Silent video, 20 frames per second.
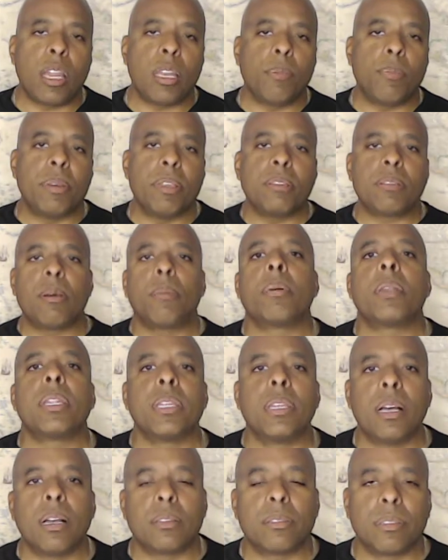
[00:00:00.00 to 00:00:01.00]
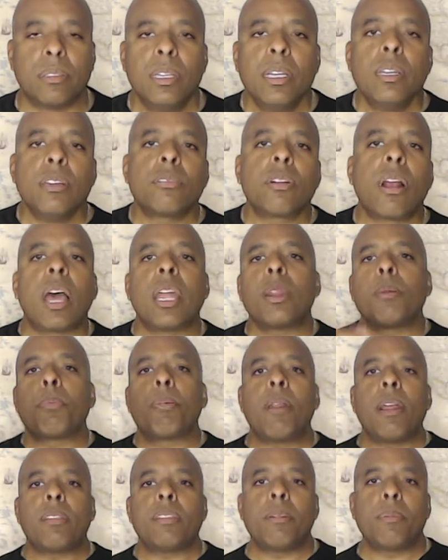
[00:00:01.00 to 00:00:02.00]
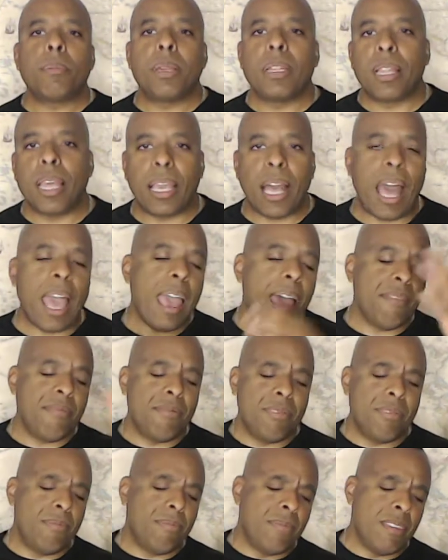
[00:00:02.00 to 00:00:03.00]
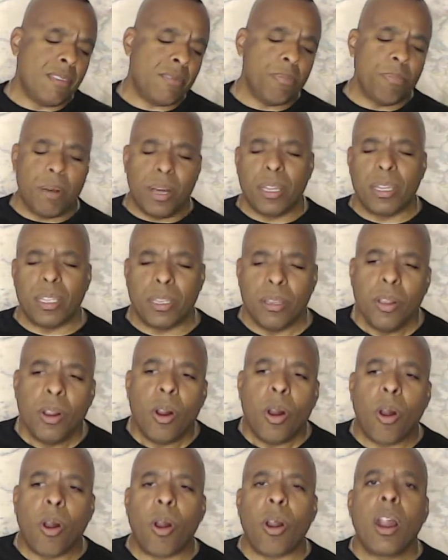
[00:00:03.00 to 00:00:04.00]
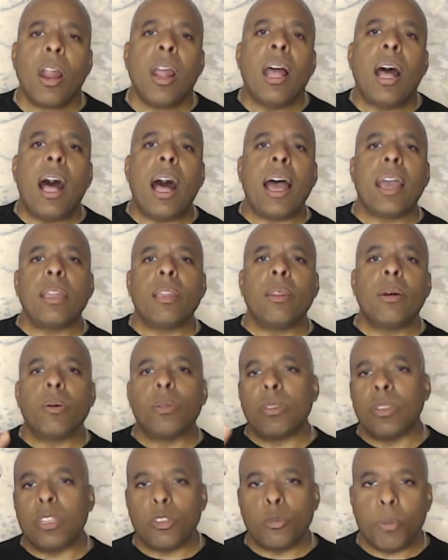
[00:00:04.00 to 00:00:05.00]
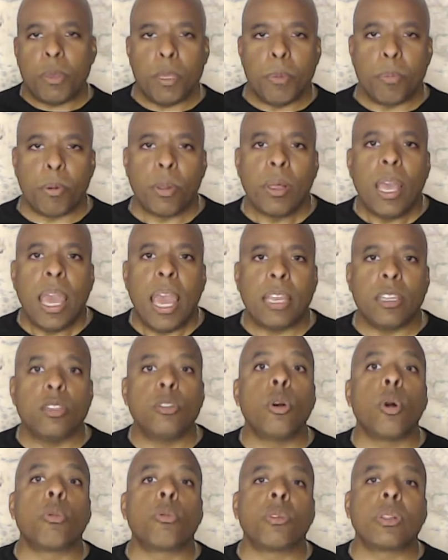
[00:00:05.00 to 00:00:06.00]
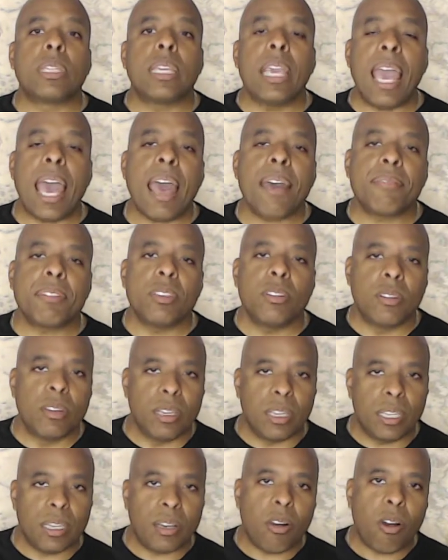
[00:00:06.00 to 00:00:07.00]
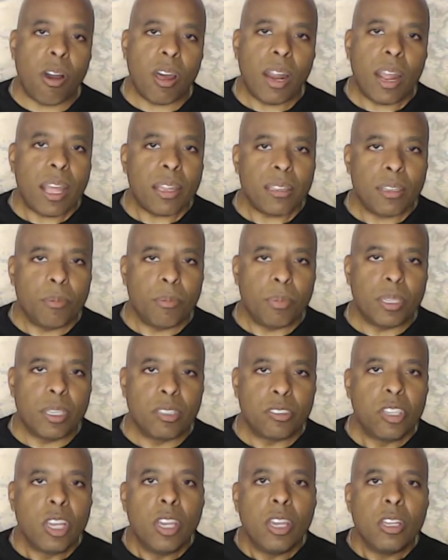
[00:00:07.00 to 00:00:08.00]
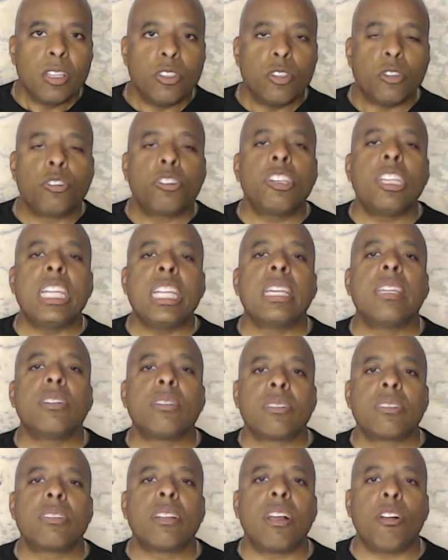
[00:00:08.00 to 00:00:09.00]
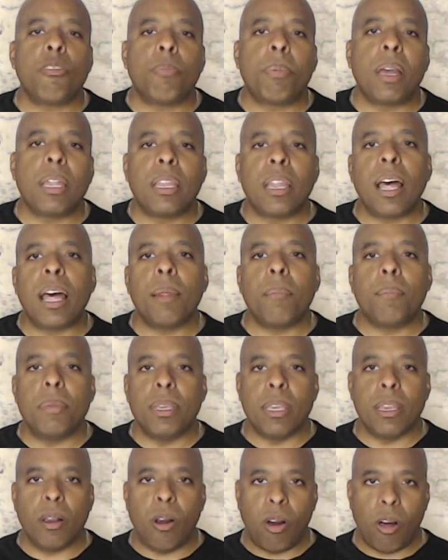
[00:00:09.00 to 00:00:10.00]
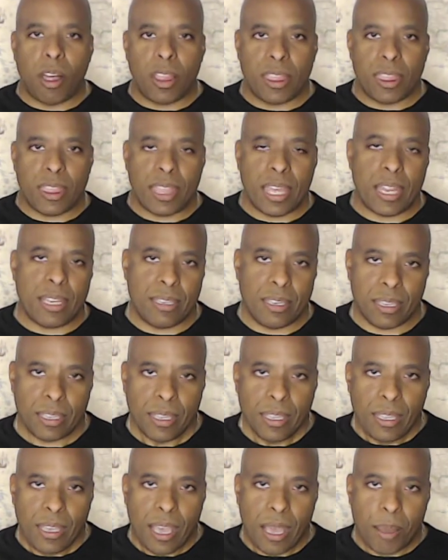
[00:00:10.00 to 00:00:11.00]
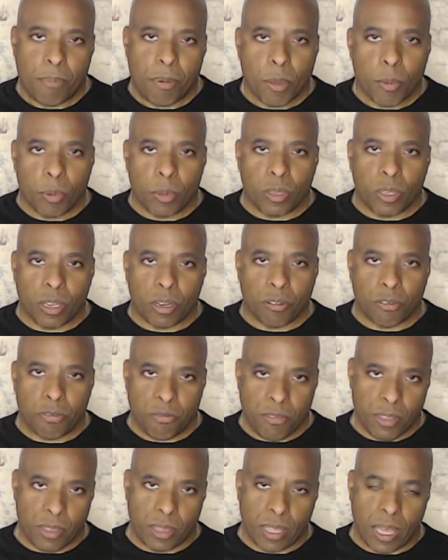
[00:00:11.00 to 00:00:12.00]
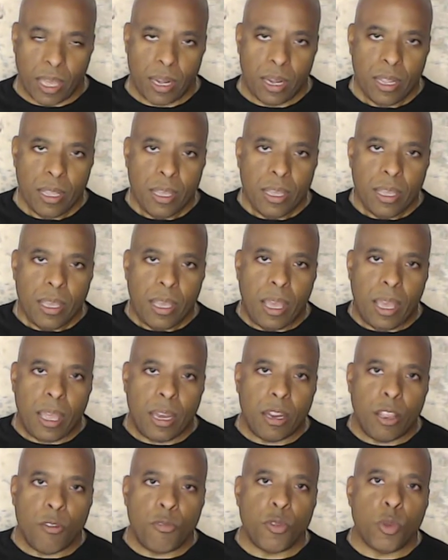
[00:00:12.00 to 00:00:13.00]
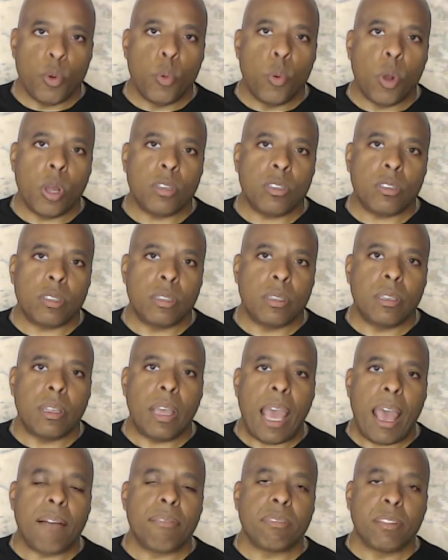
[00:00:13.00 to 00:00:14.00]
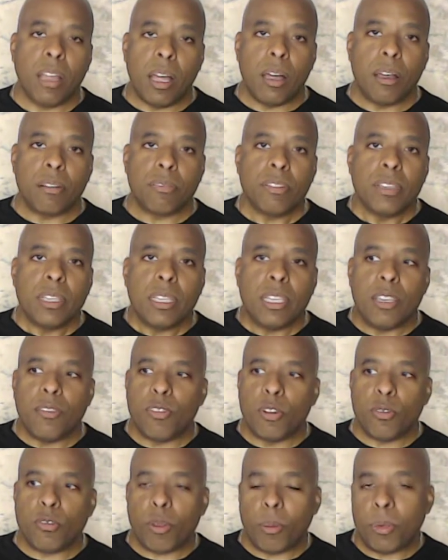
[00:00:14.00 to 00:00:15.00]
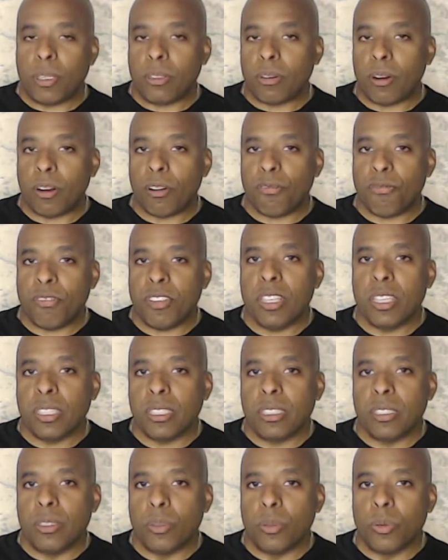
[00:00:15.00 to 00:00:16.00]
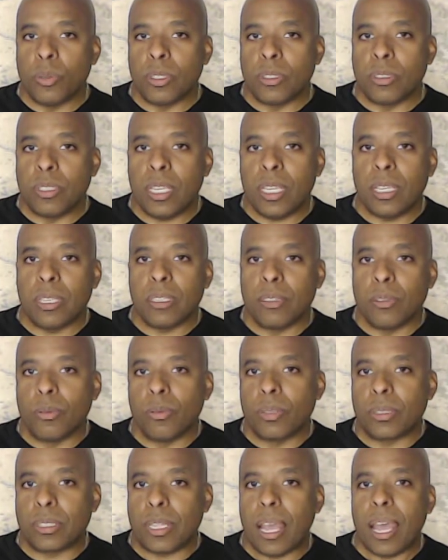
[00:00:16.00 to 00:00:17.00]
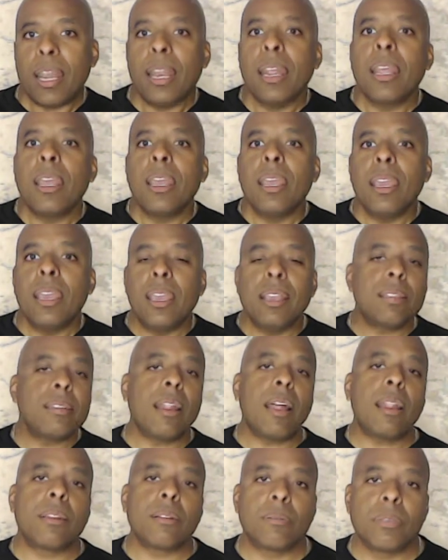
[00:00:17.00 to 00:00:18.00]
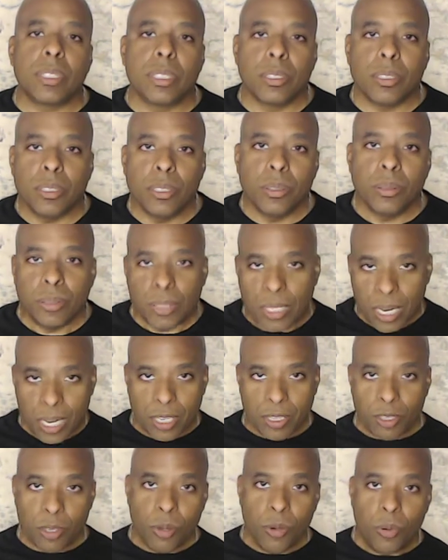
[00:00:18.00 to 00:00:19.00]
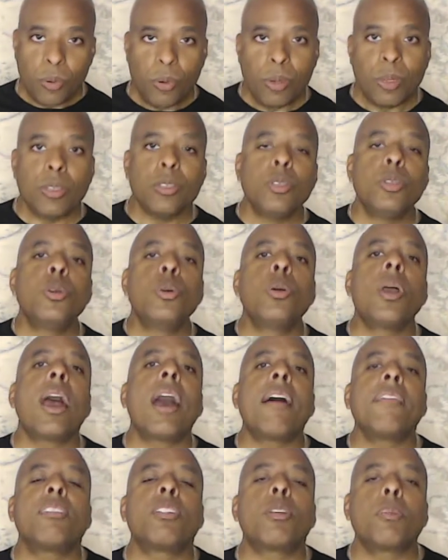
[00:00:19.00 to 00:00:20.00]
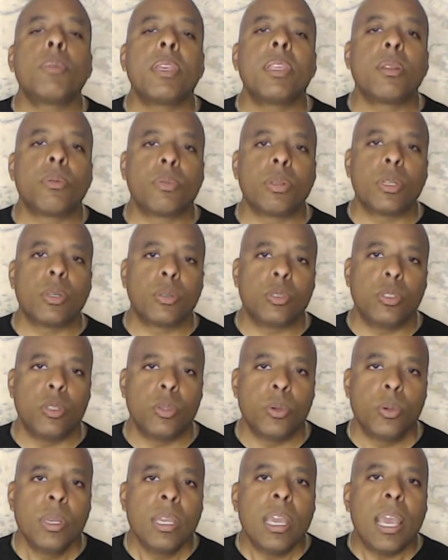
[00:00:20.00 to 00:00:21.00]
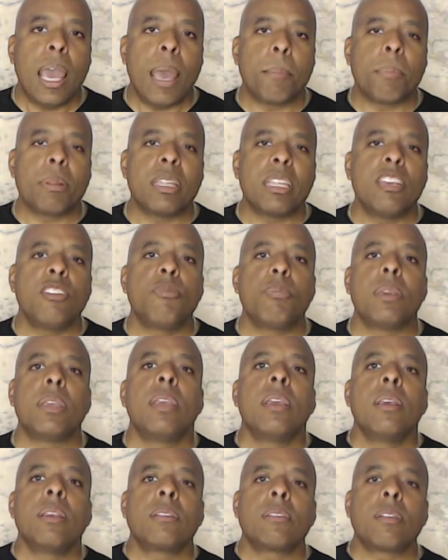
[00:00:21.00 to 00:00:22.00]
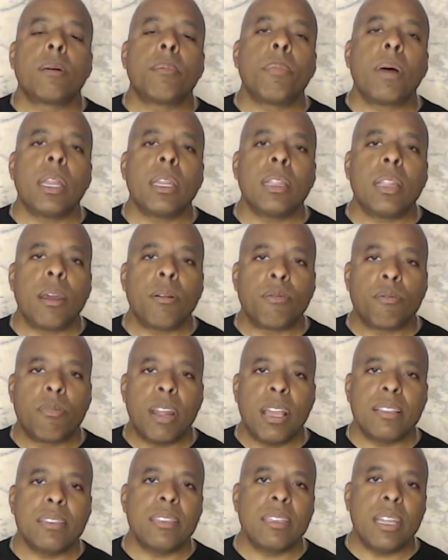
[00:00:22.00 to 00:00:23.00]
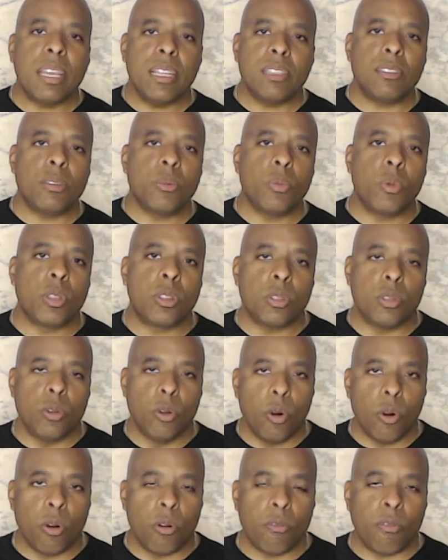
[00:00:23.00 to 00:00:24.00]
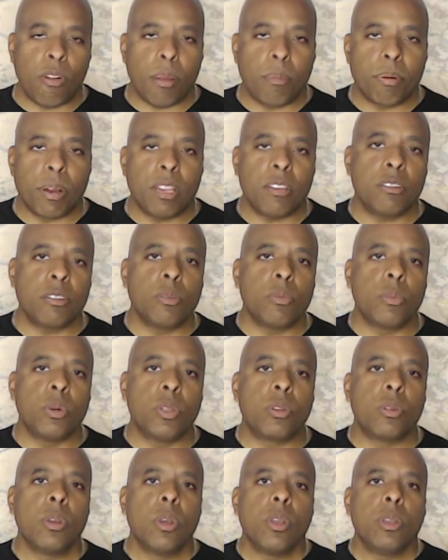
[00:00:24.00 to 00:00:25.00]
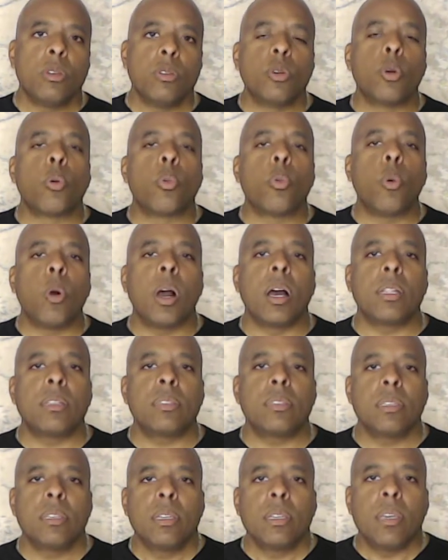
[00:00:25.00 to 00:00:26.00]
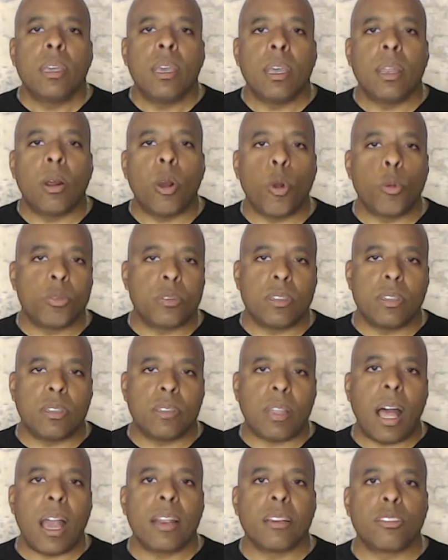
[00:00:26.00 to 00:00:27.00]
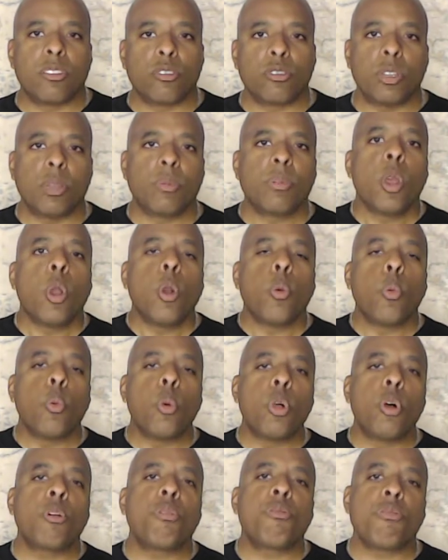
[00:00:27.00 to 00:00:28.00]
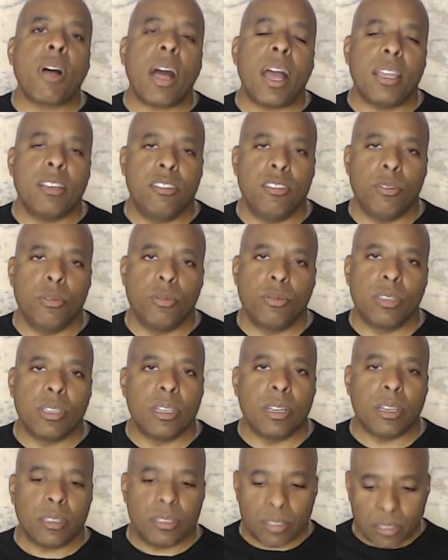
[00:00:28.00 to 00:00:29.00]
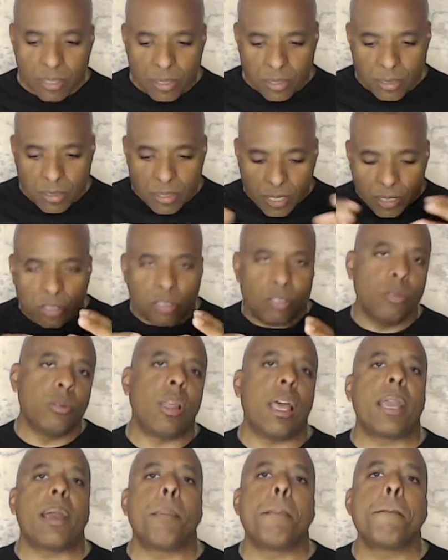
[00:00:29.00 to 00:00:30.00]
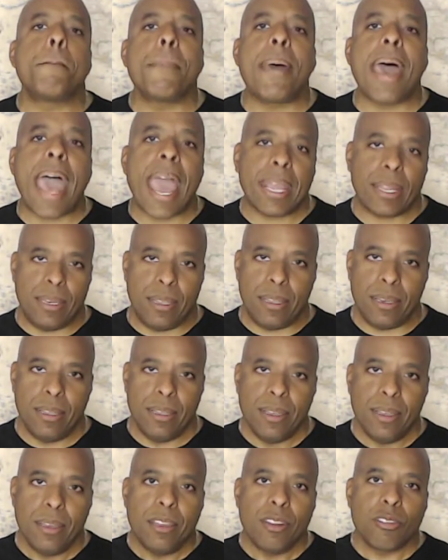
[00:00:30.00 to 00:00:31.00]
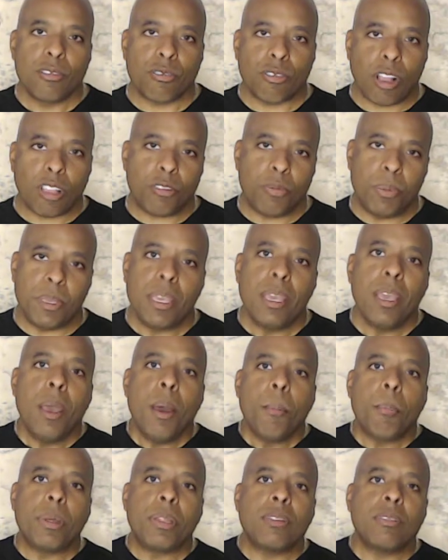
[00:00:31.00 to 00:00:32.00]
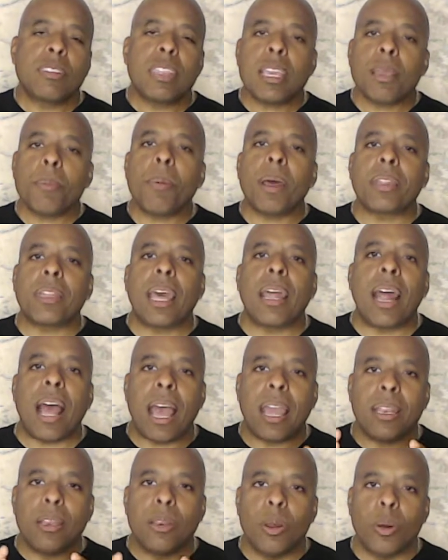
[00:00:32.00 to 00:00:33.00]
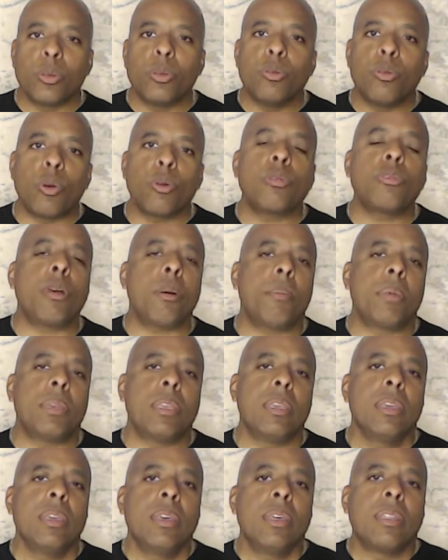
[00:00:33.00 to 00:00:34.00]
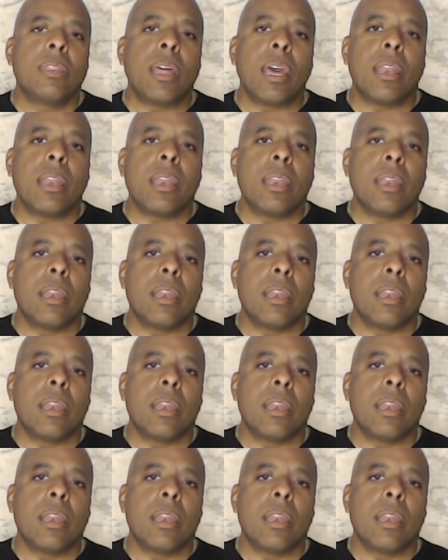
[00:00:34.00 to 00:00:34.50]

to be somebody else and trying to impress somebody, like, I have this money, or I know these people, and you don't really have it, you're going to get caught out there, because you're cheating yourself by not being authentic, and people are going to feel that. And if you want to have love, even if somebody started feeling you and digging you with that, it's not the real you. It ain't you. You have to be the real you. And believe me, somebody that resonates with your vibration, with your wants and hopes, desires, and dreams will find you. They're going to stick to you like a magnet. Trust me. But think about that. I know you know somebody that